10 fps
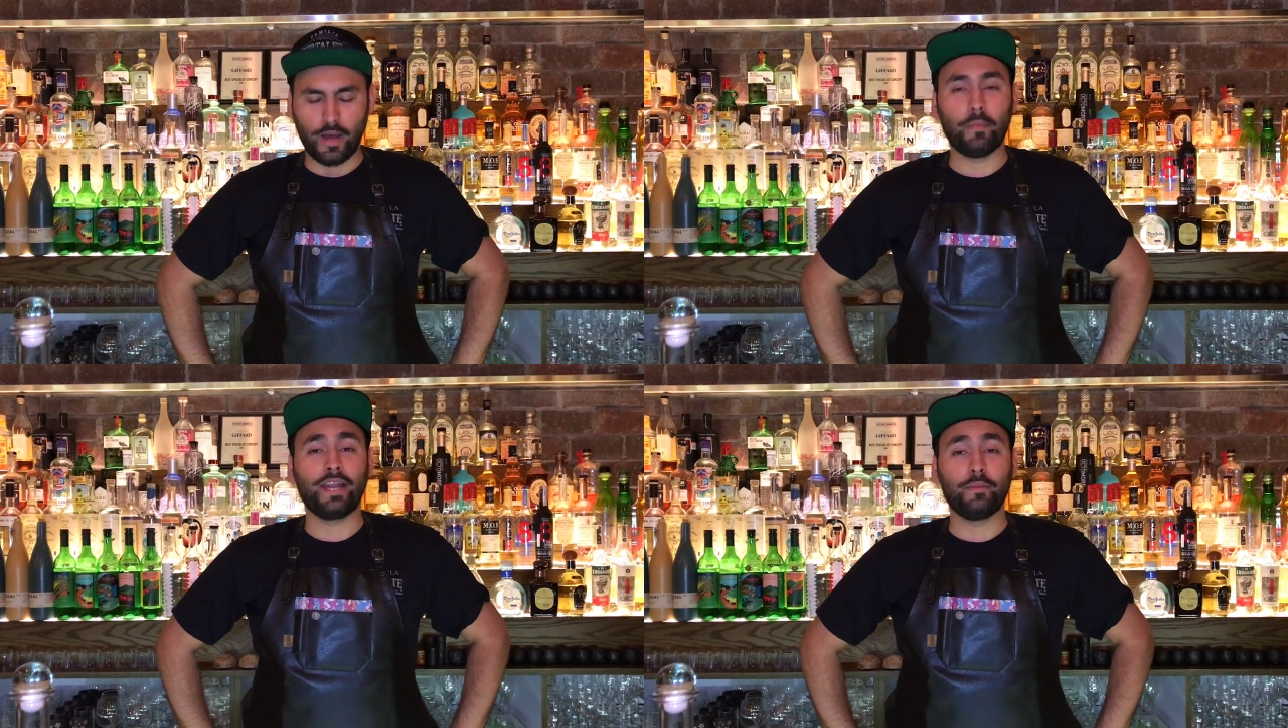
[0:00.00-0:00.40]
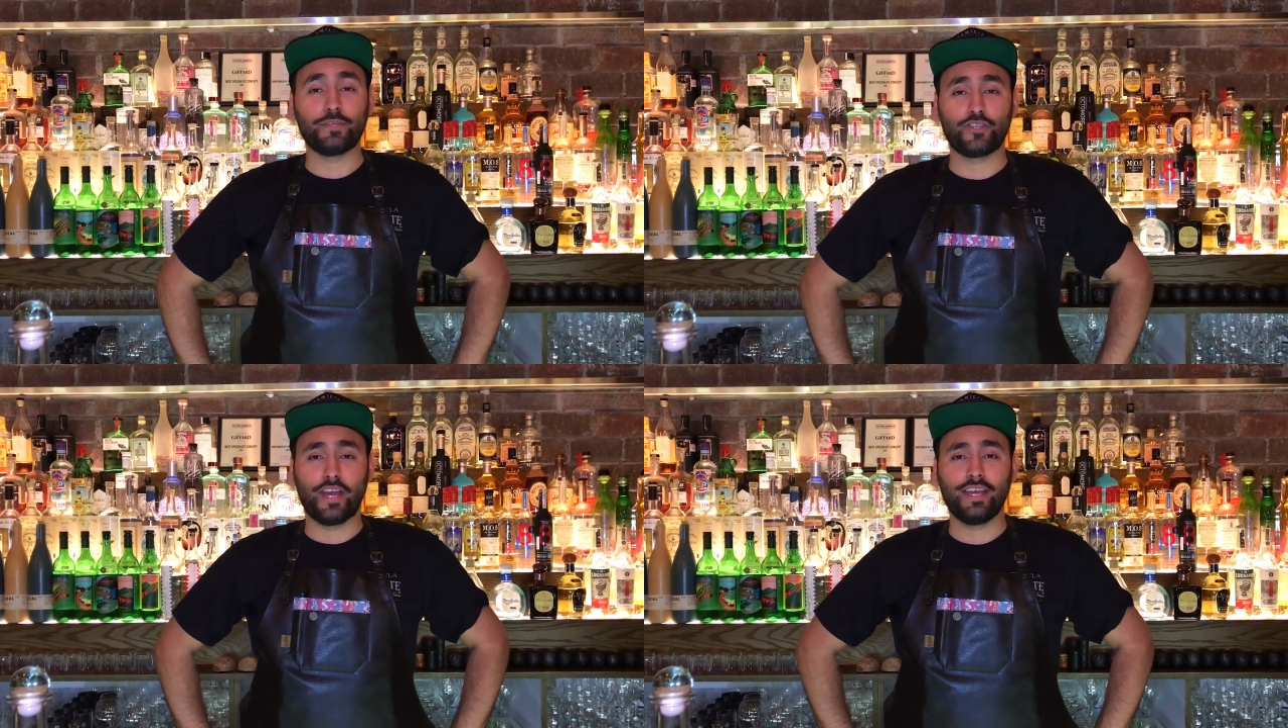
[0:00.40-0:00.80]
My name
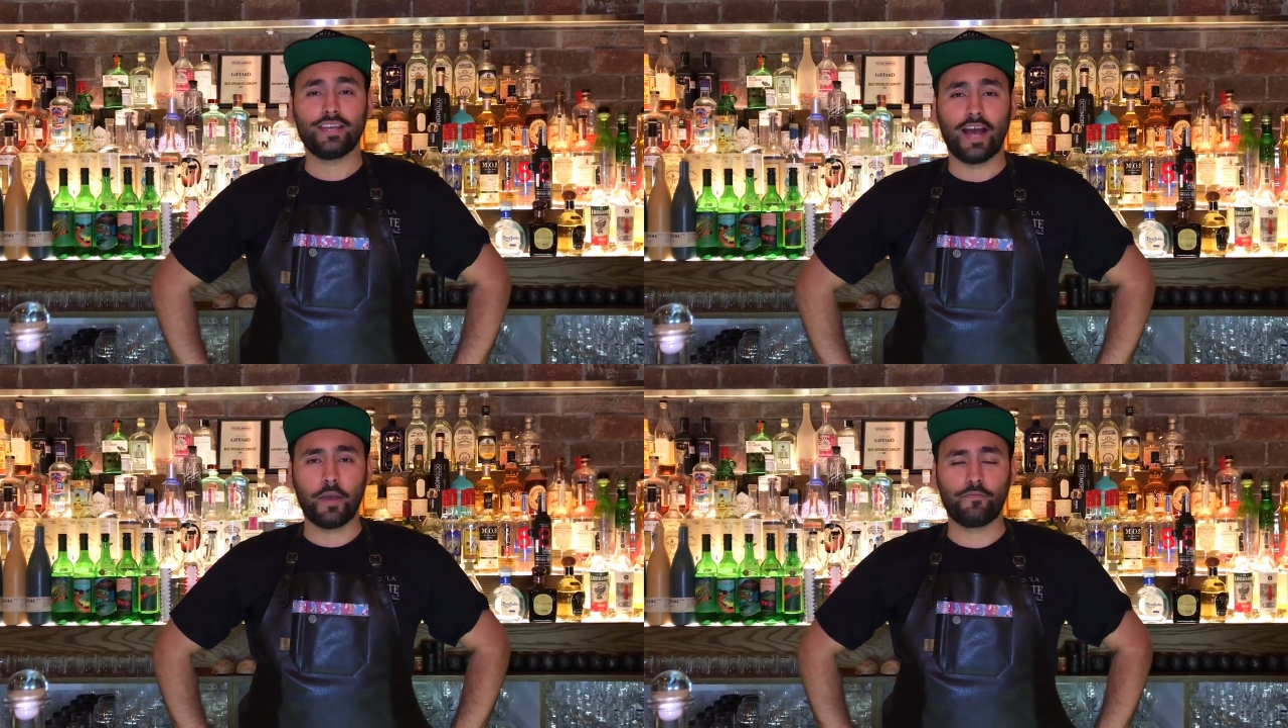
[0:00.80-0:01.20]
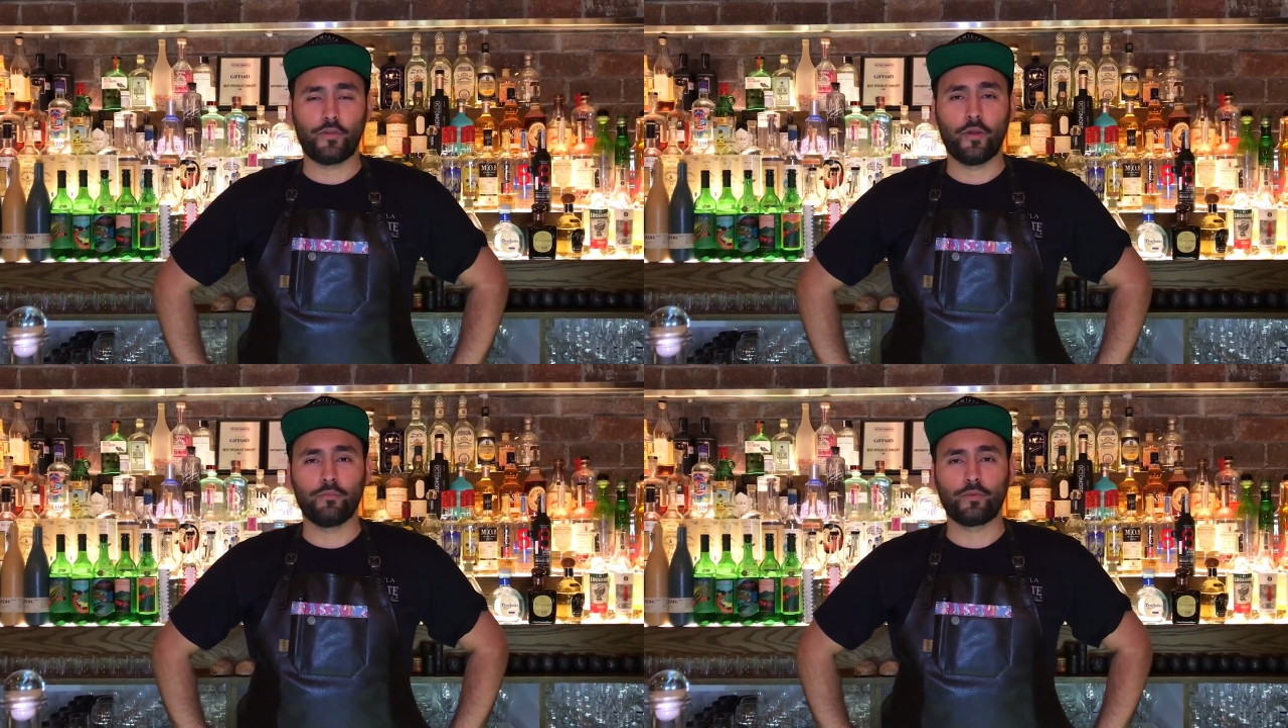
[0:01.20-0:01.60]
is Jay. I'm
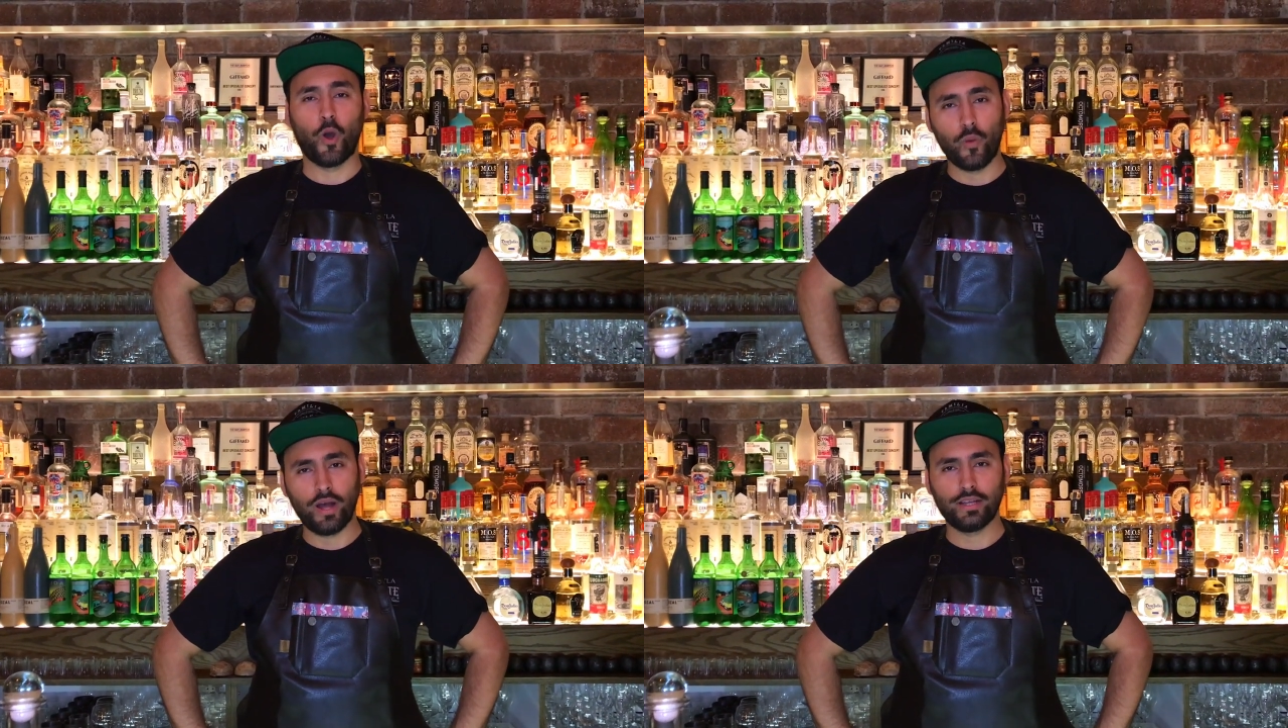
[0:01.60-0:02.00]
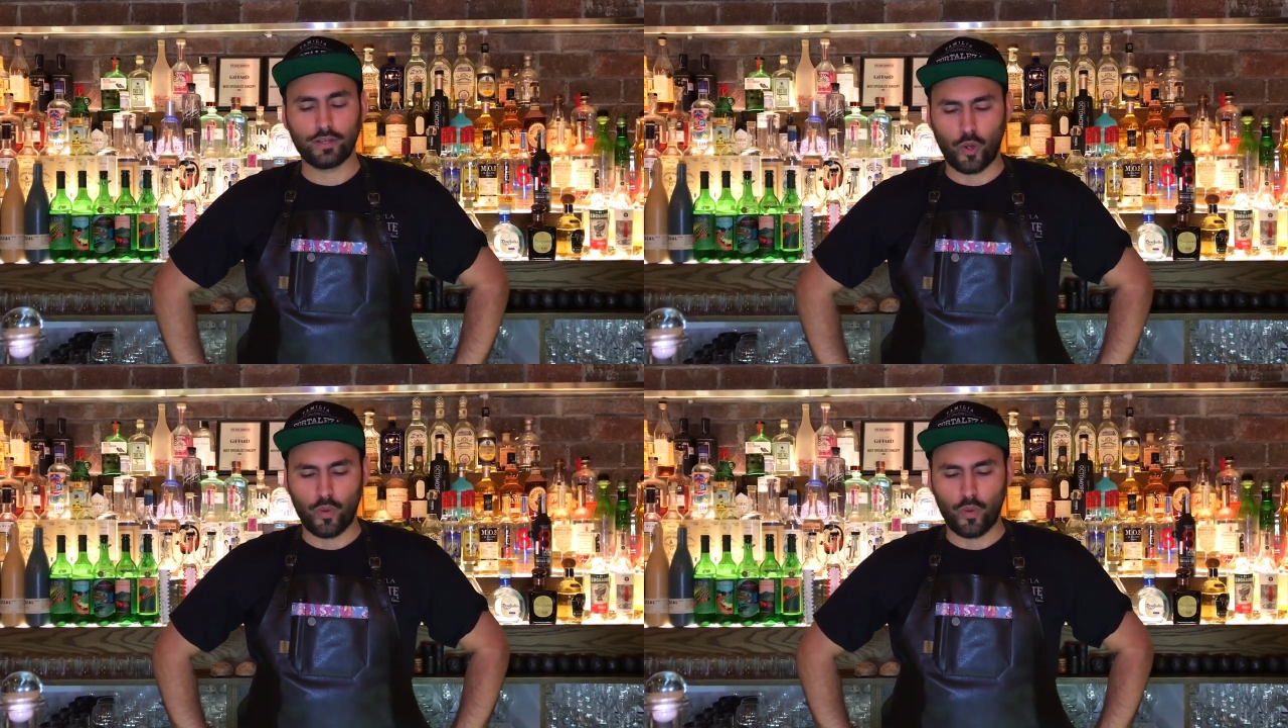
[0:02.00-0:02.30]
from COA.